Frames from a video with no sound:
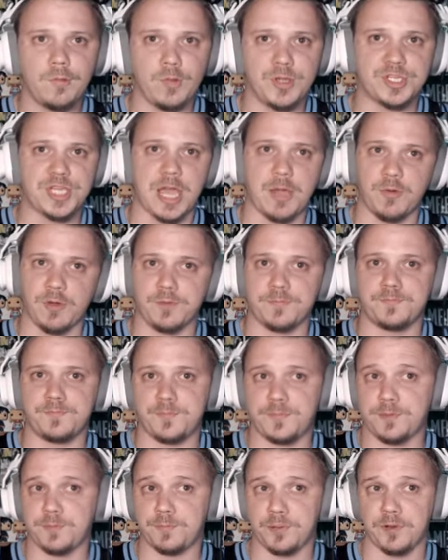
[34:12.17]
which I would
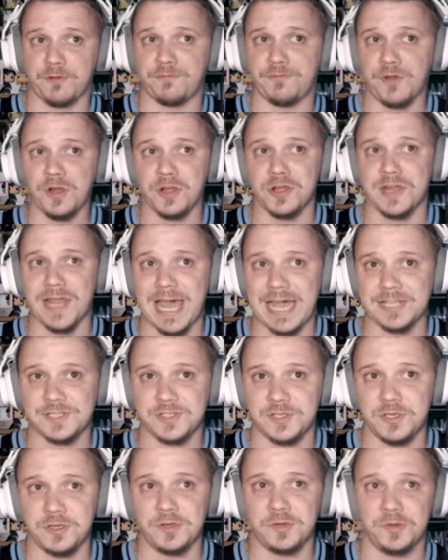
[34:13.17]
prefer not
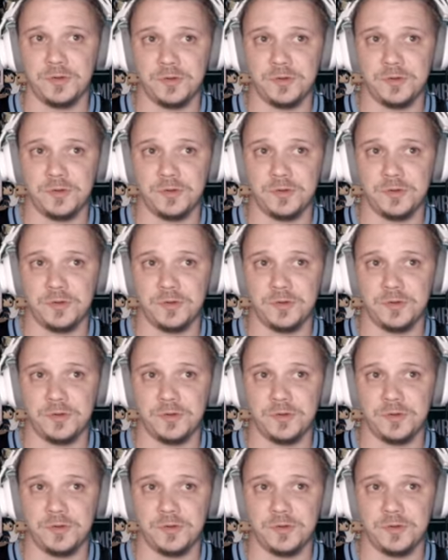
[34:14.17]
to,